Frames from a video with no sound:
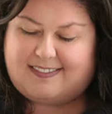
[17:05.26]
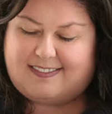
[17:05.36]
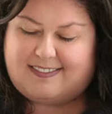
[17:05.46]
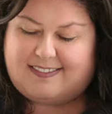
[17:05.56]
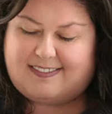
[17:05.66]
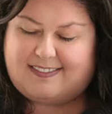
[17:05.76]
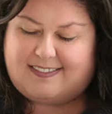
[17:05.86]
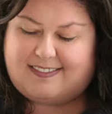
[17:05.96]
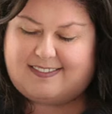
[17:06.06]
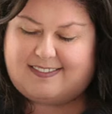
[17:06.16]

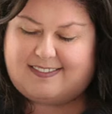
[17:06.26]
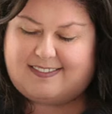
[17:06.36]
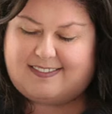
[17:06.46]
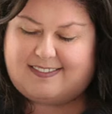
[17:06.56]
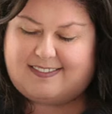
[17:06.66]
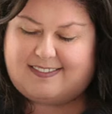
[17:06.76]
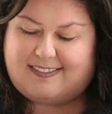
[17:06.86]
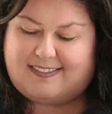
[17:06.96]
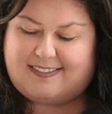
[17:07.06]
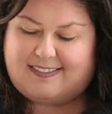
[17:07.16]

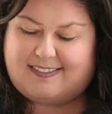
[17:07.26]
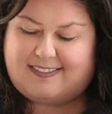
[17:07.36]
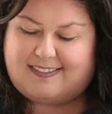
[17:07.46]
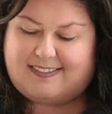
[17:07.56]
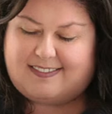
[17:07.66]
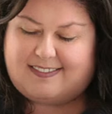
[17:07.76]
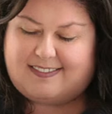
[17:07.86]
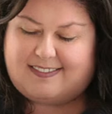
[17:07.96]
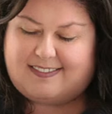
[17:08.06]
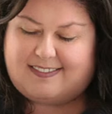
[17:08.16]

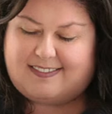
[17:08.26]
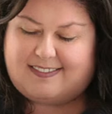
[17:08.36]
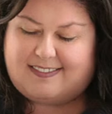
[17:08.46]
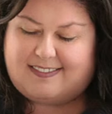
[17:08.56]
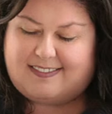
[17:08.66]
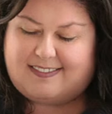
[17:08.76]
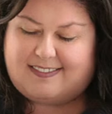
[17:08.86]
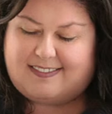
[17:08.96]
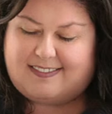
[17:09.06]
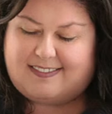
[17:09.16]

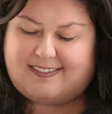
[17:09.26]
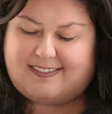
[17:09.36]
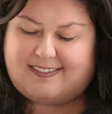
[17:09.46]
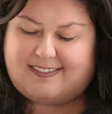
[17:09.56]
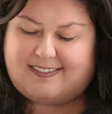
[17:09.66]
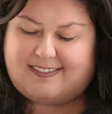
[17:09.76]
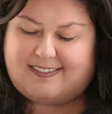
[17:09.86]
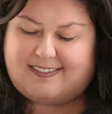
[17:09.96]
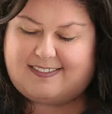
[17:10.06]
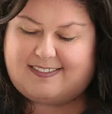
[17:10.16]

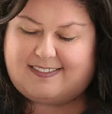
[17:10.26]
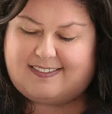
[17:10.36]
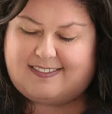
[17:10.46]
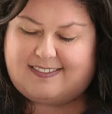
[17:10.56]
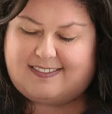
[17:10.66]
[no speech]